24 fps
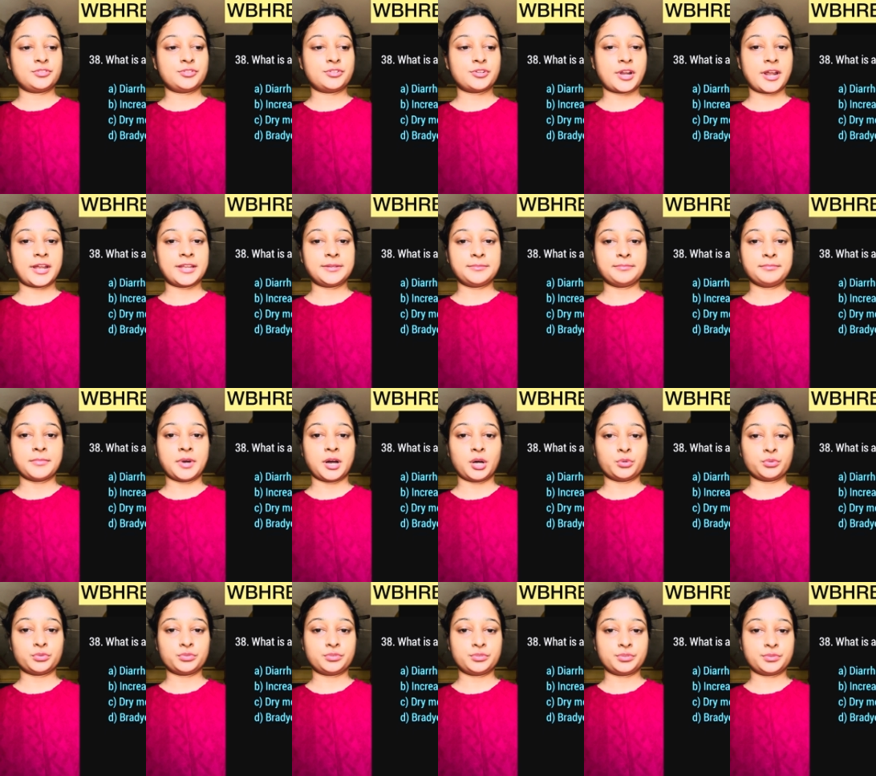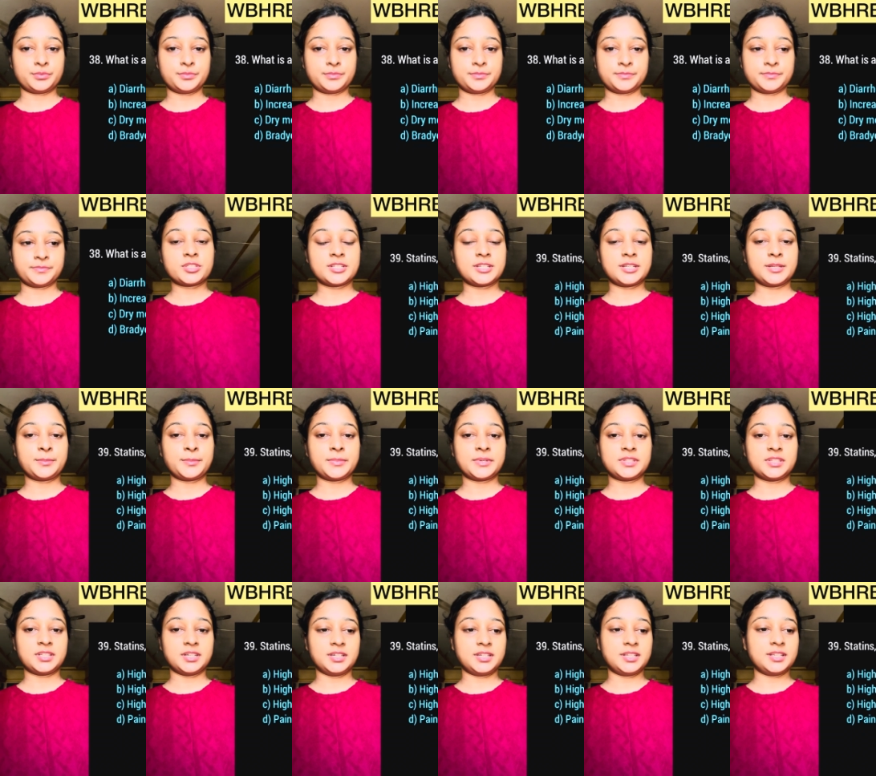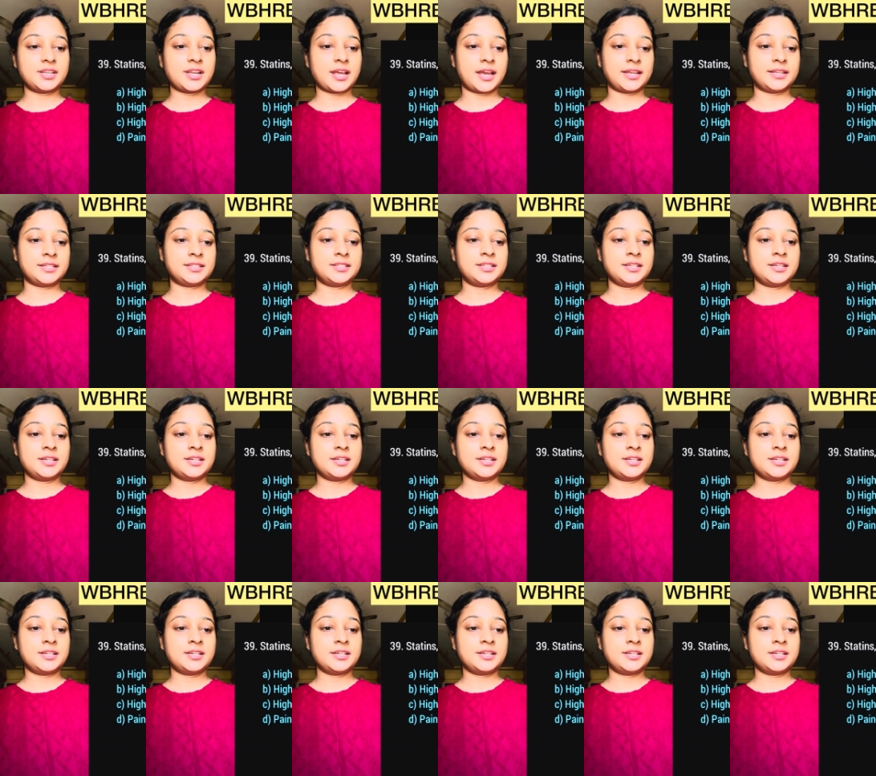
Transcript: dry mouth. Question number thirty-nine.